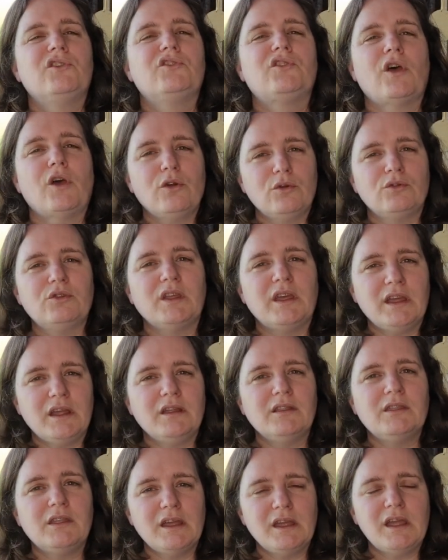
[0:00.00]
So
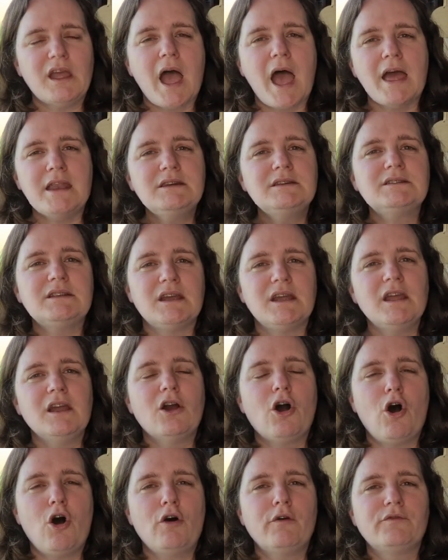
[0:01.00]
the the
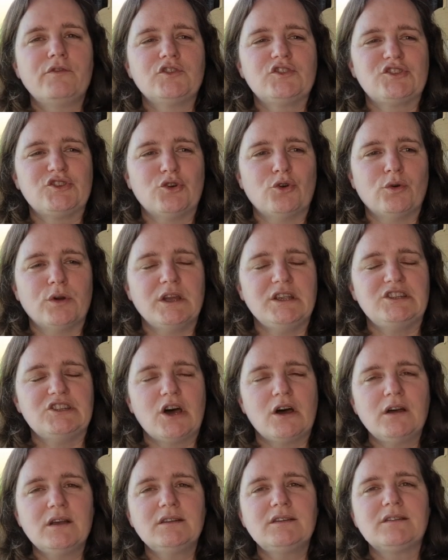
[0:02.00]
ending of the story
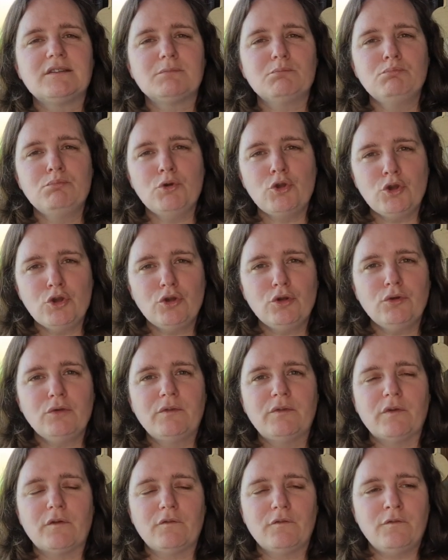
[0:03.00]
does
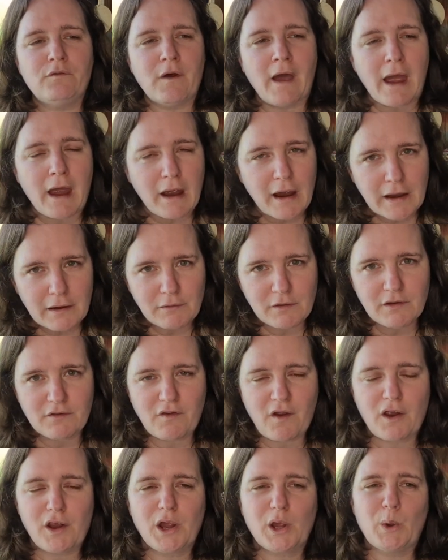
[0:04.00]
move very
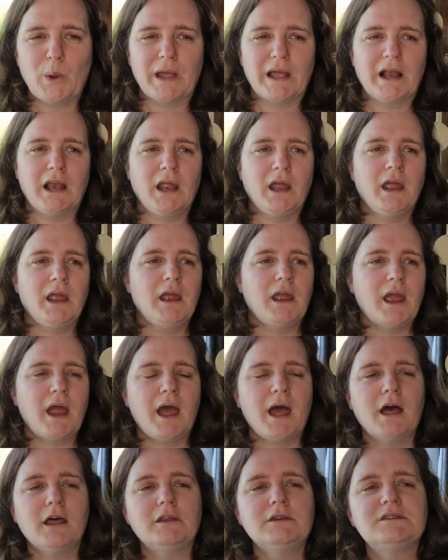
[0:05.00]
very quickly,
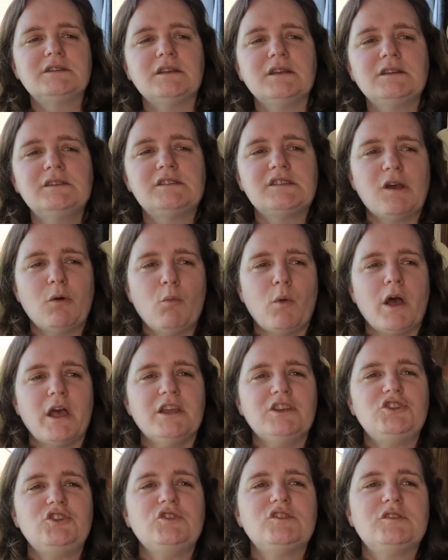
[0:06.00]
and in some
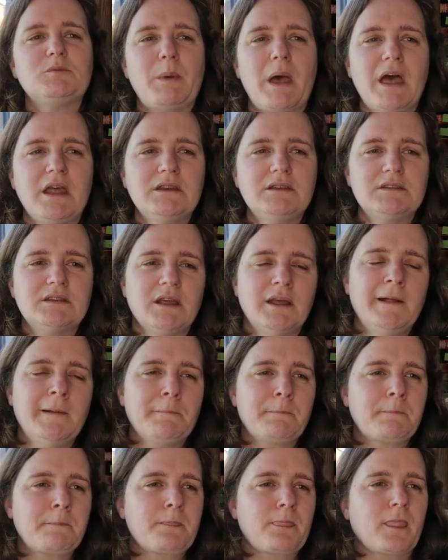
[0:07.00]
ways you spend,
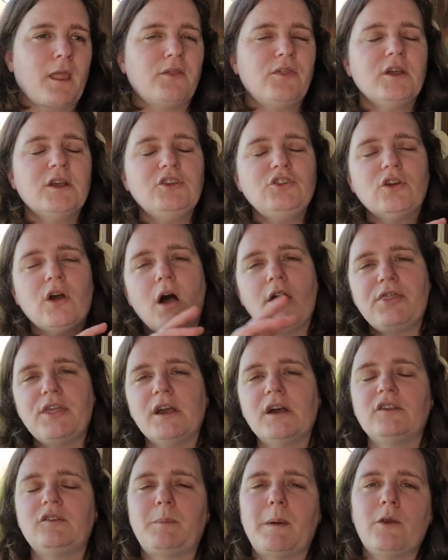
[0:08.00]
I think I
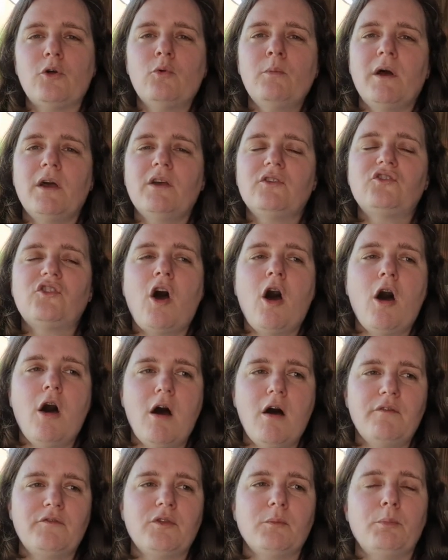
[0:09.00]
think I spent almost
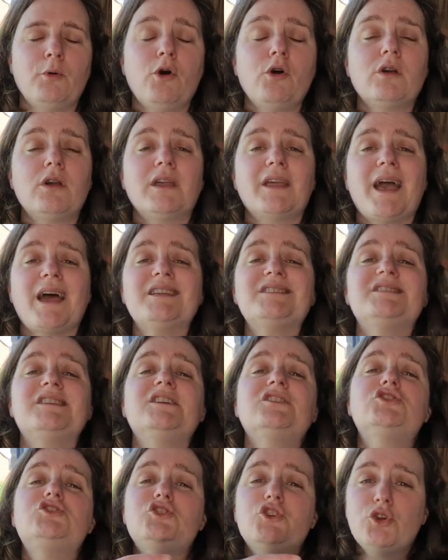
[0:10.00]
half the book
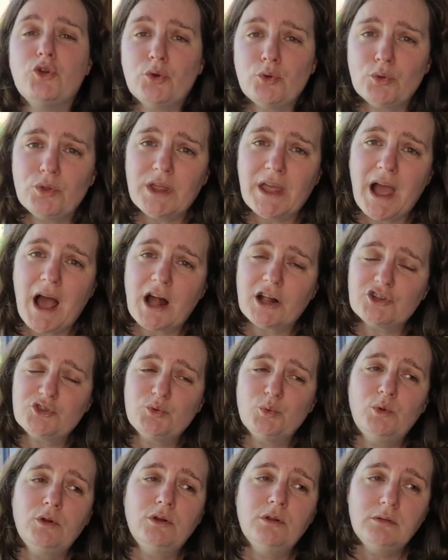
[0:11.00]
getting to the
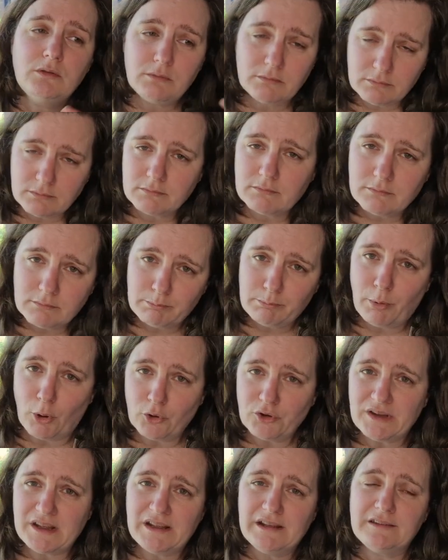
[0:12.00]
actual
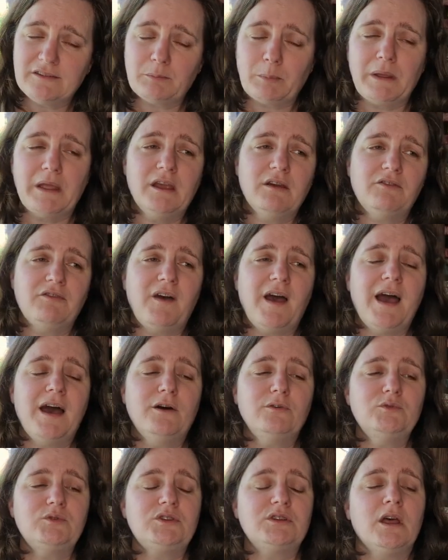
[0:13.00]
bodies being
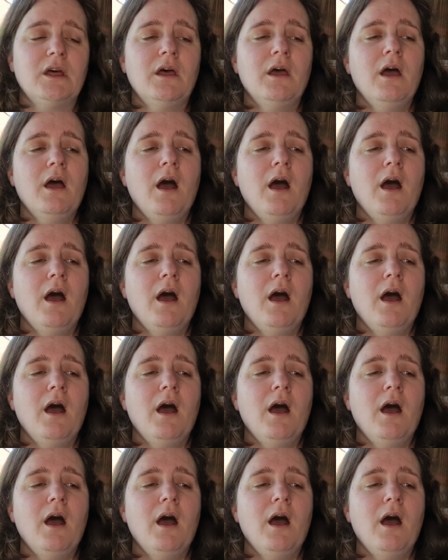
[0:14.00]
found.